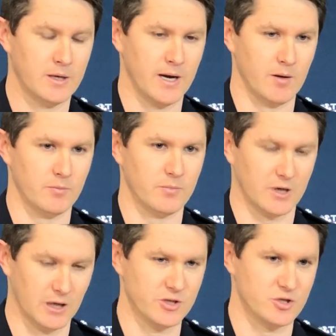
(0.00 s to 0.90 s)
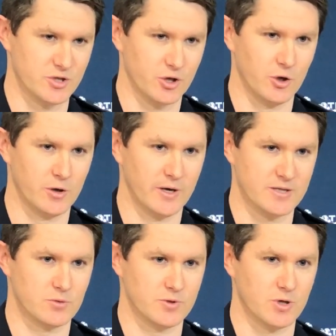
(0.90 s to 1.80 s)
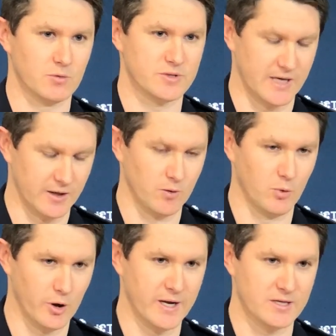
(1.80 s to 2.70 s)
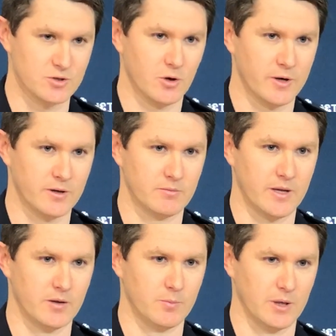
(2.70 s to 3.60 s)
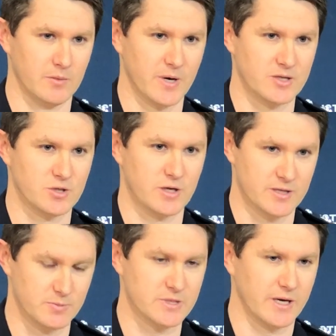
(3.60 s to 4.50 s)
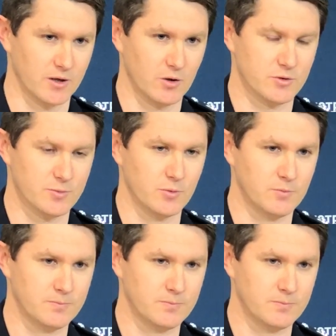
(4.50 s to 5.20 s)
The collision's occurred, and as a result, sadly, the rider has died and the pillion passenger has been taken to hospital.